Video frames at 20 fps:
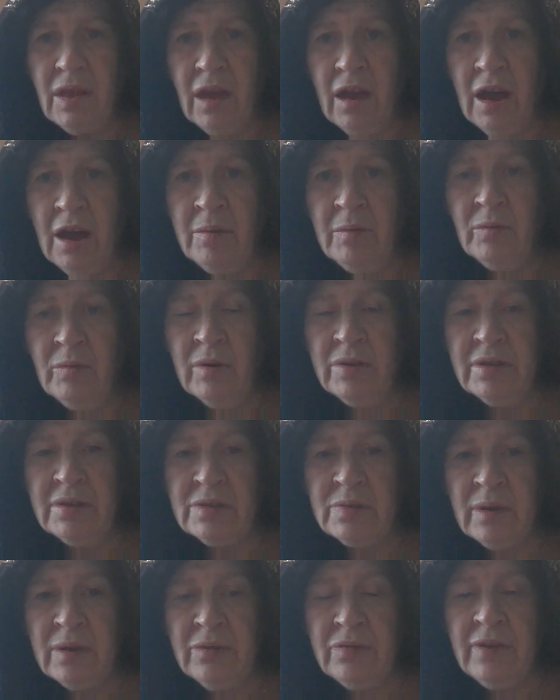With
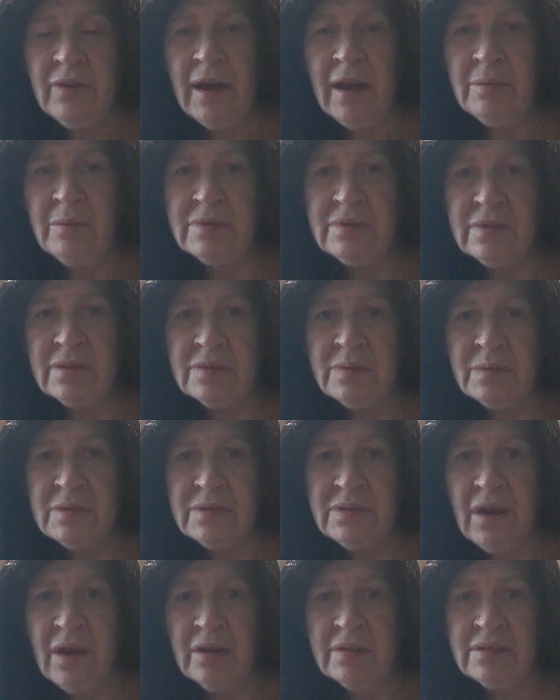the twin flames, this
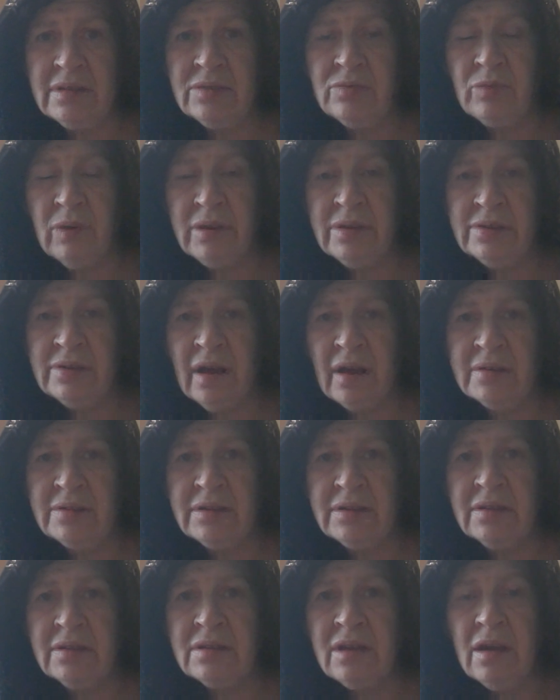was
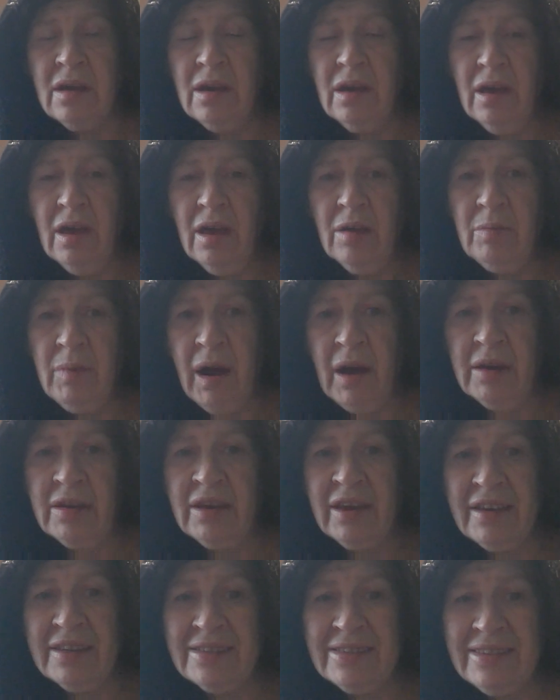restarted by
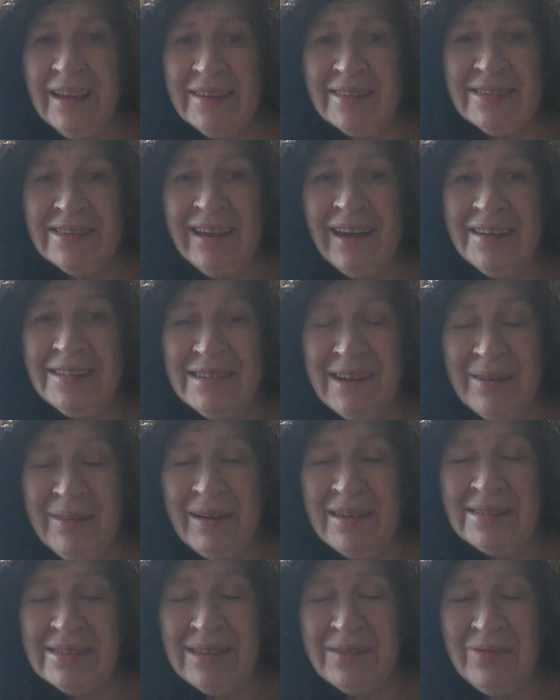King Selassie,
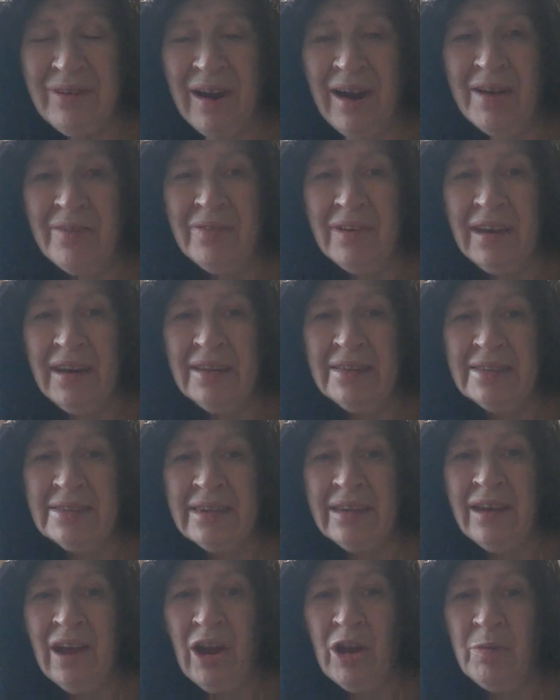Jarastafari,
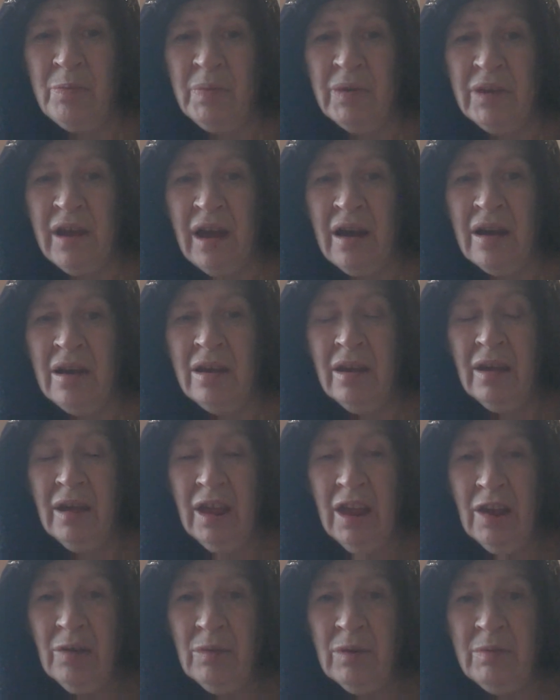Ethiopia,
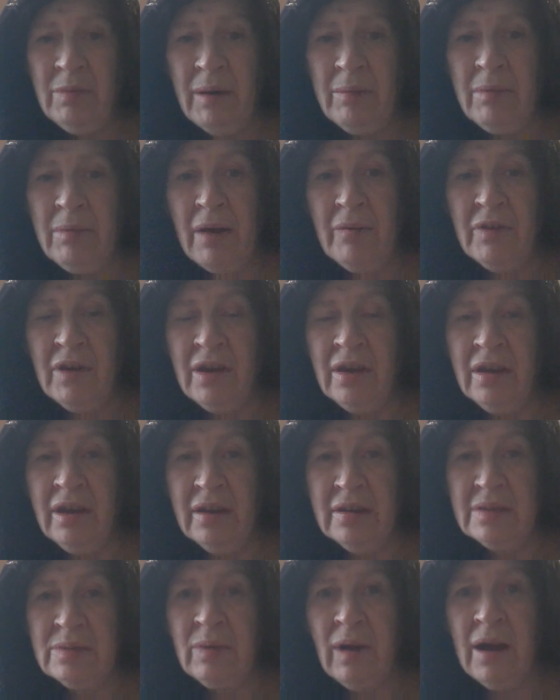with my mother,
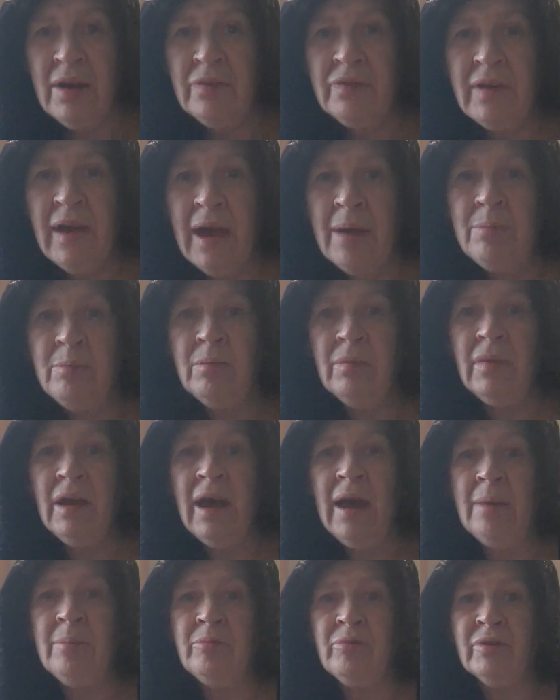his wife,
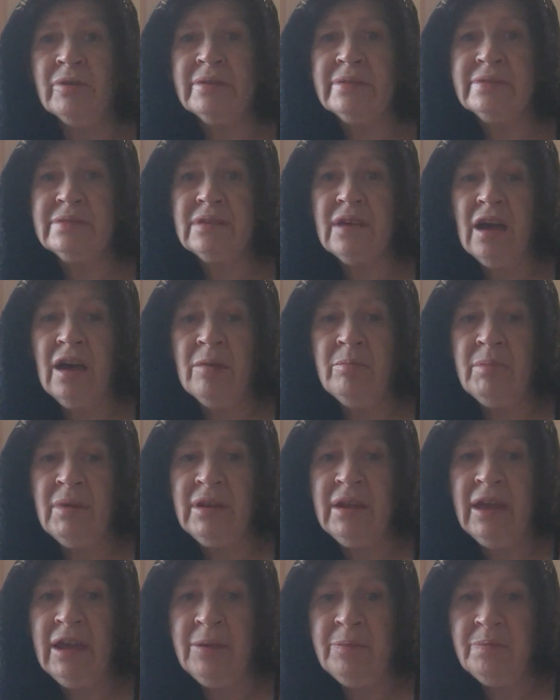Empress, and
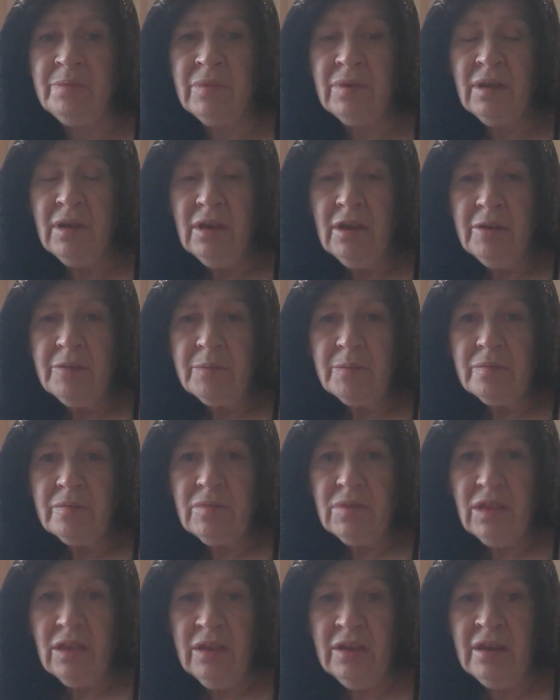Menem.
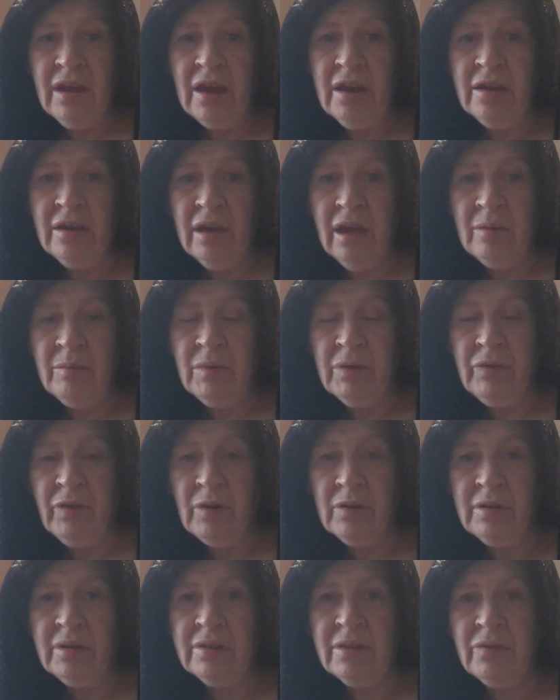You know, and we're
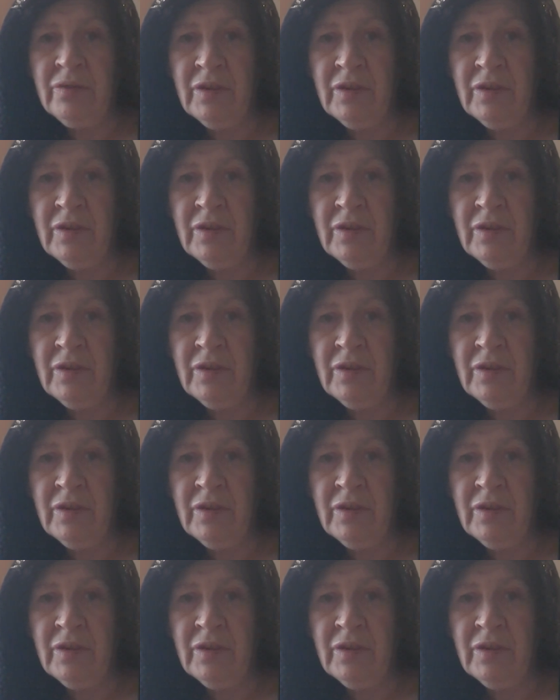following in the